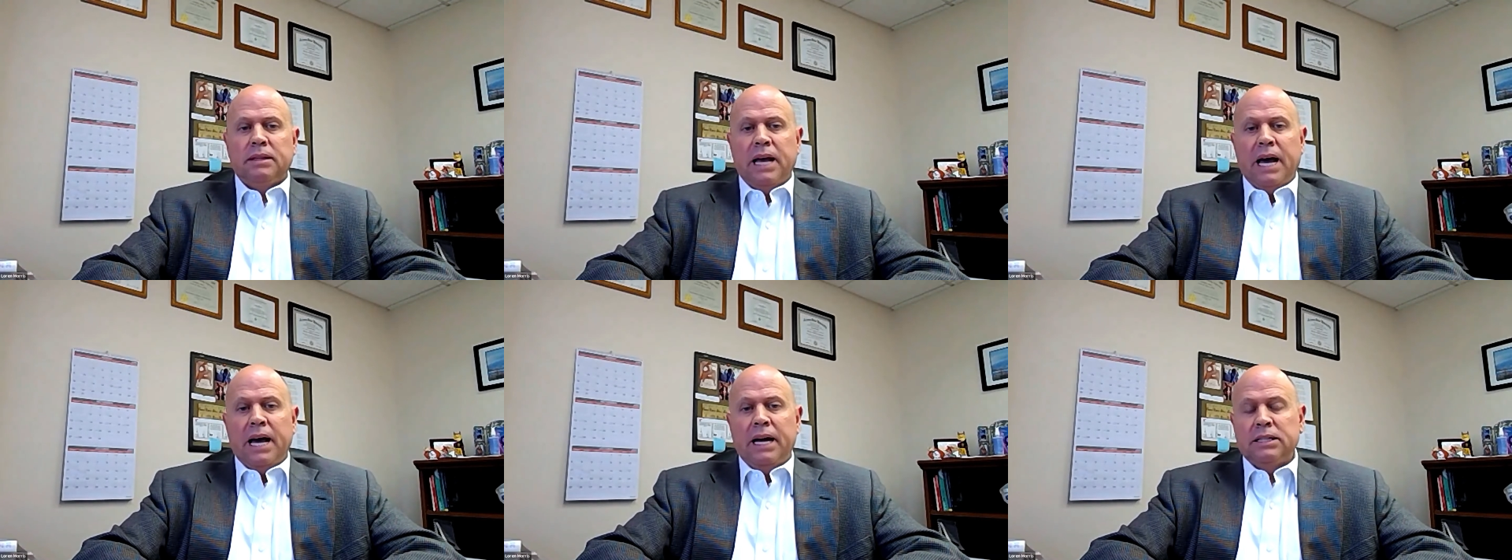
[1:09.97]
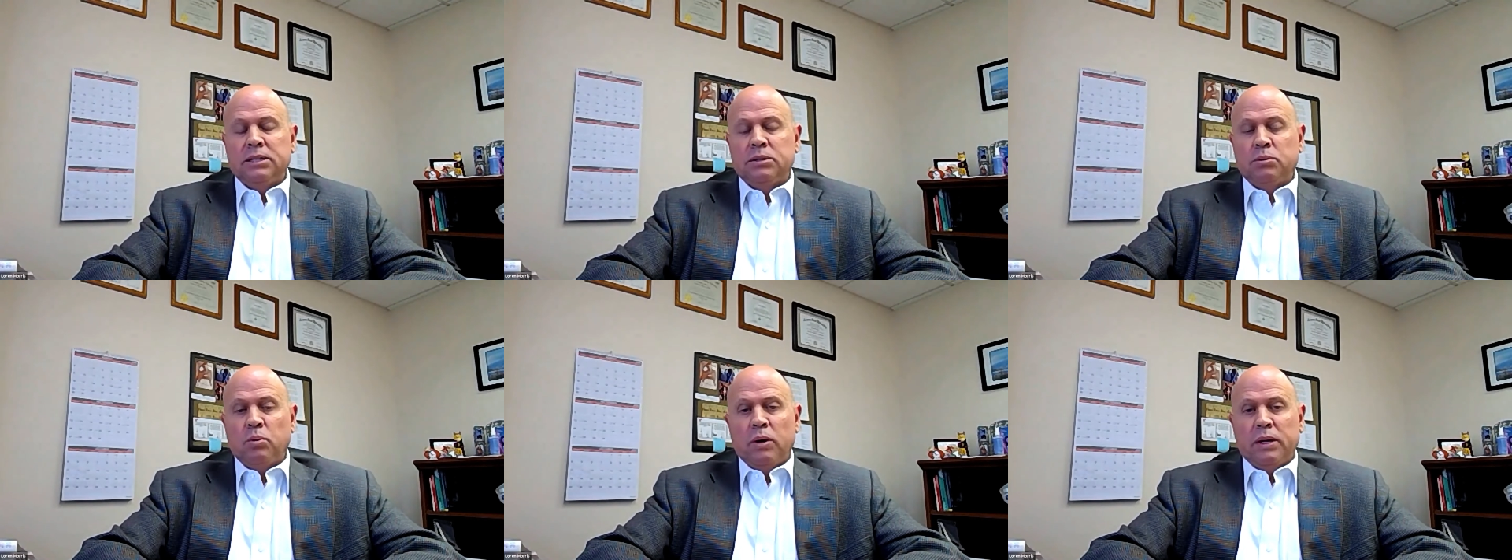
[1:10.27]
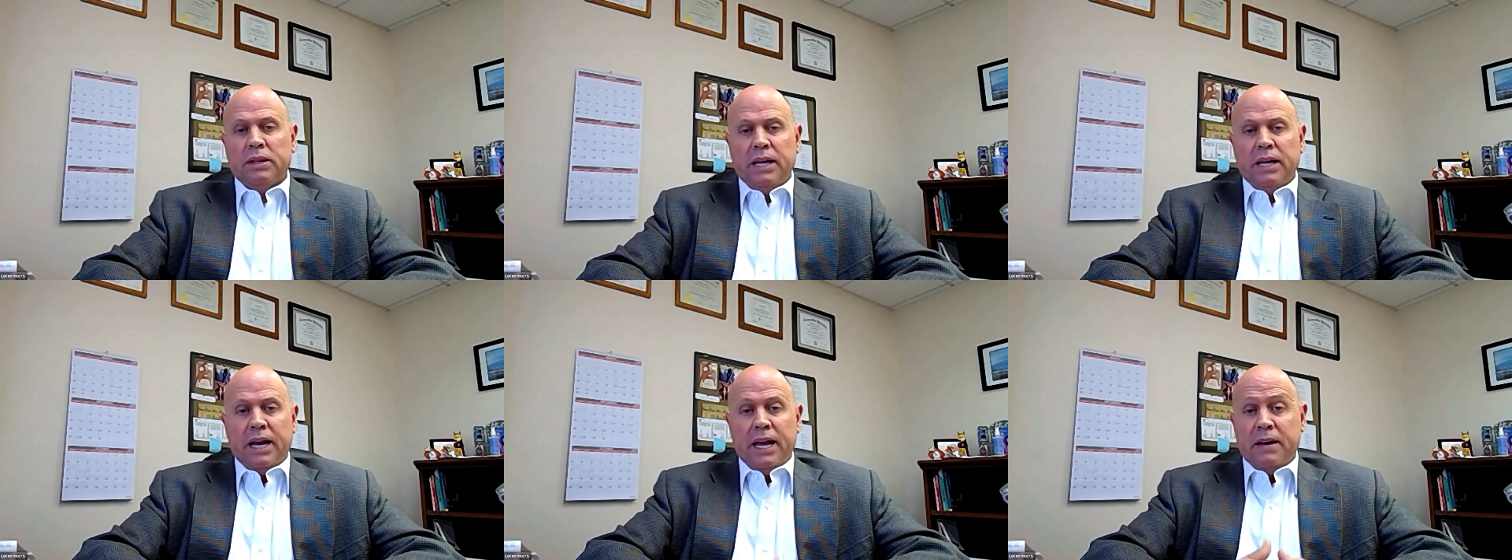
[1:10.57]
that is
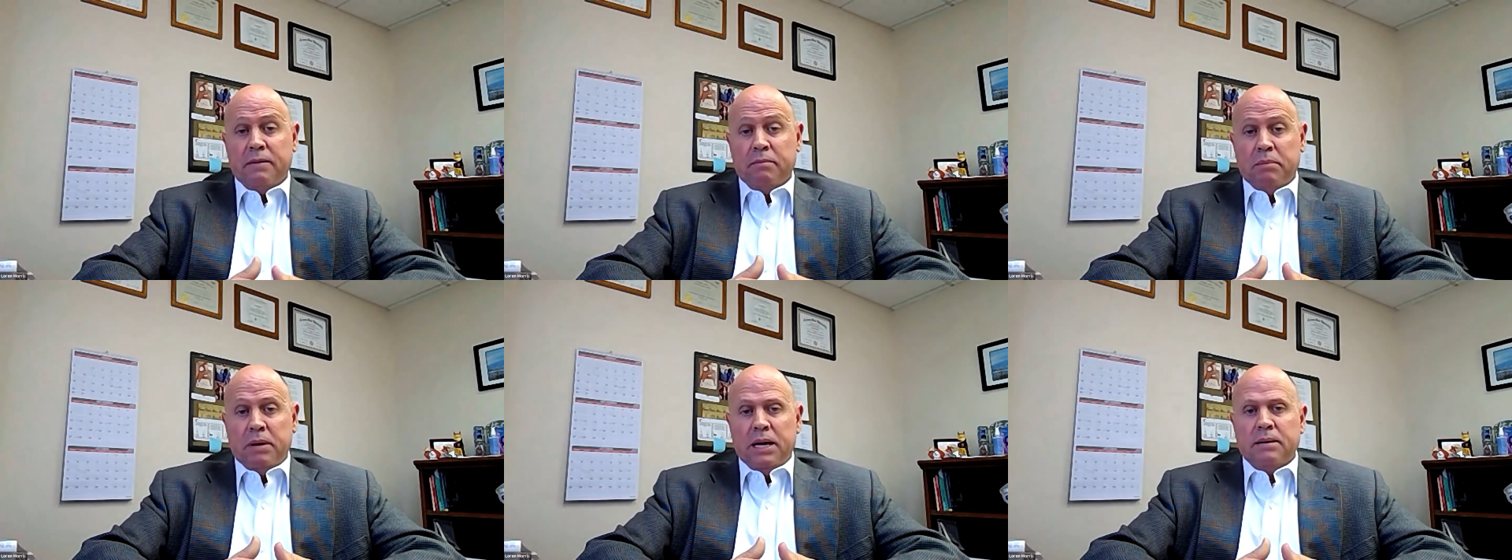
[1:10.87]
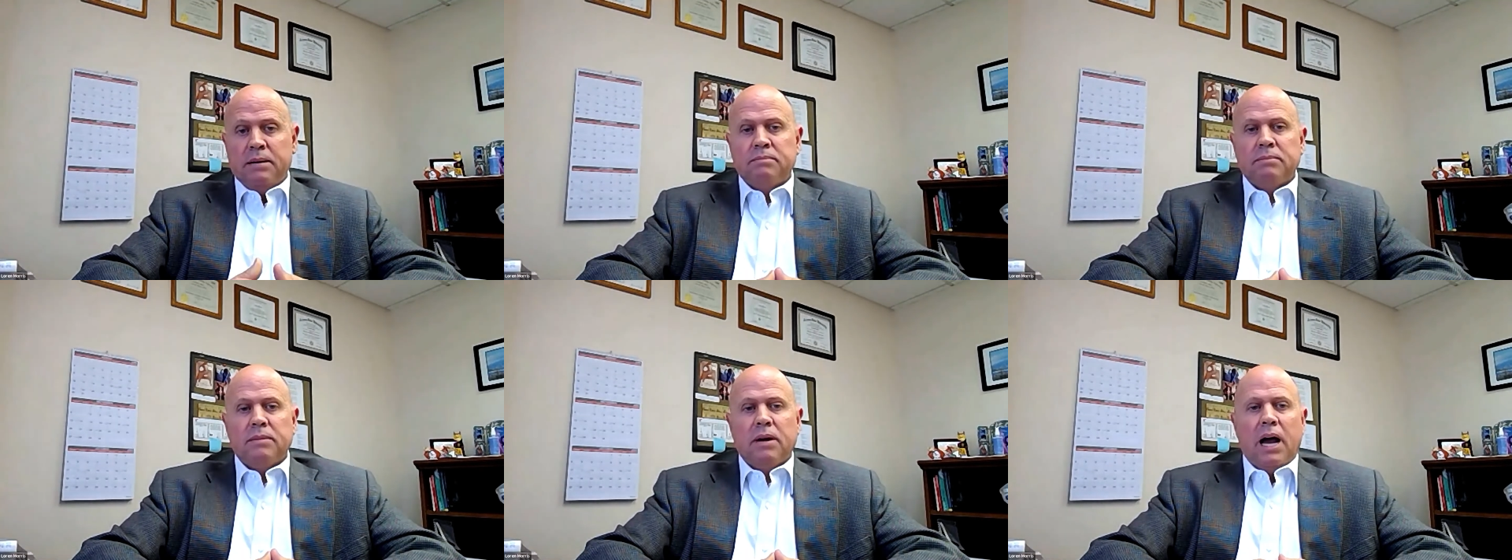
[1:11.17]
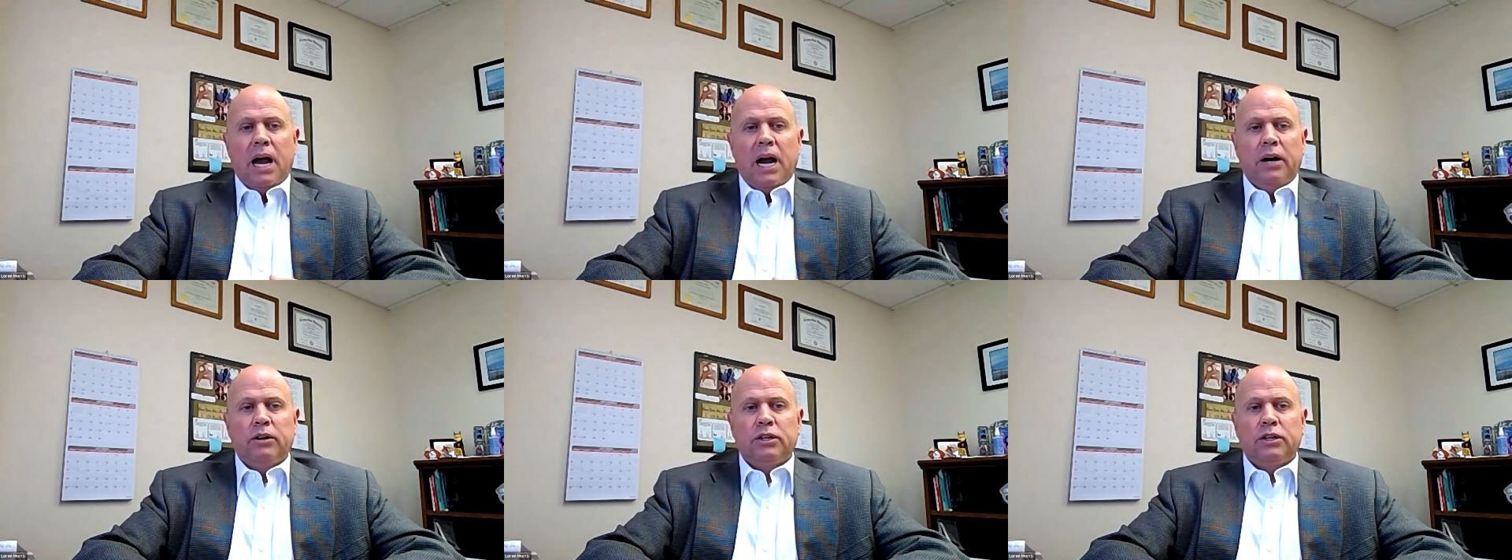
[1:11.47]
what they have been
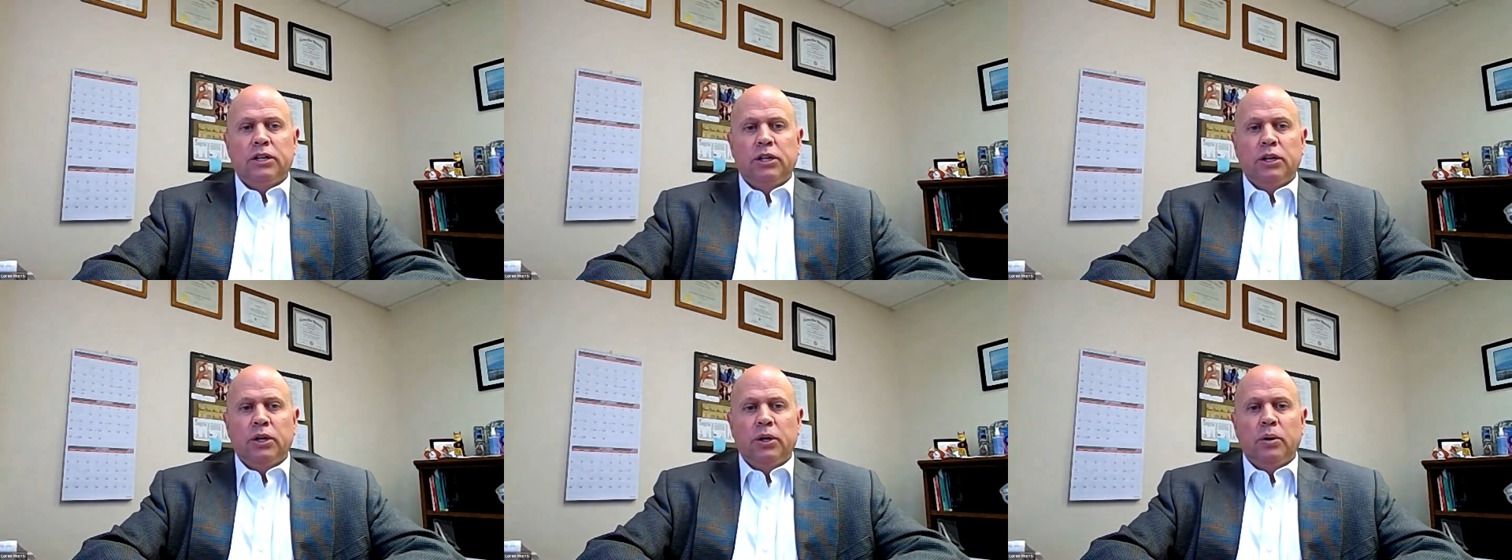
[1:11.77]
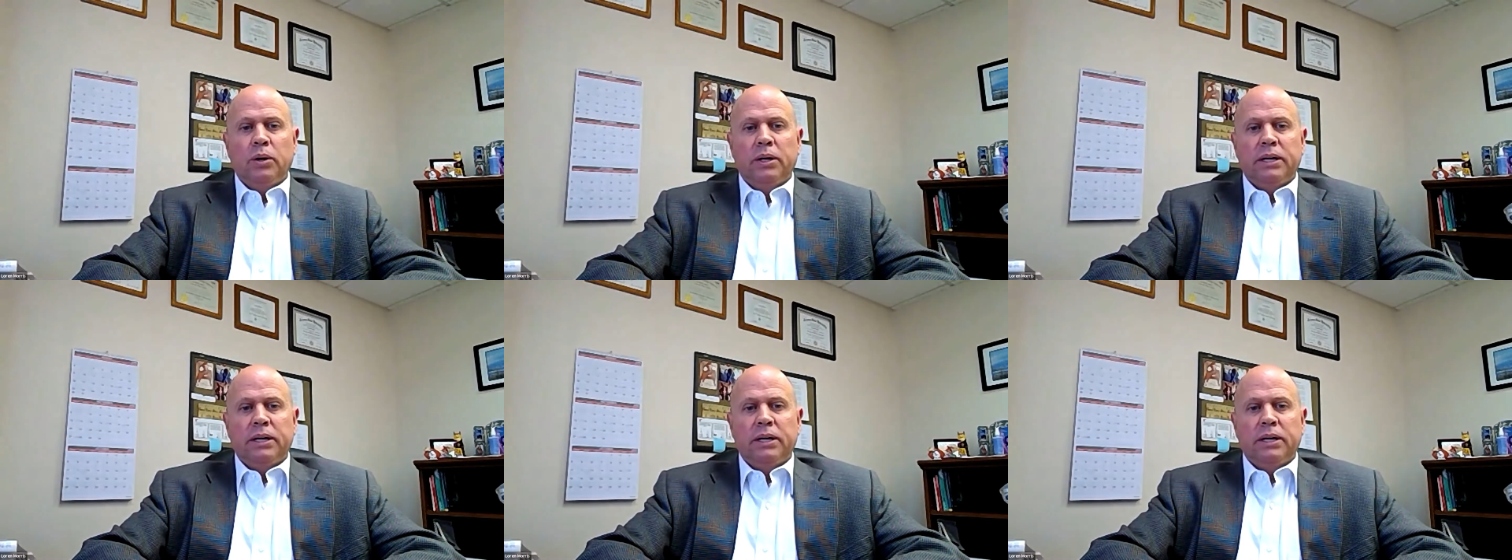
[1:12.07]
hired to do,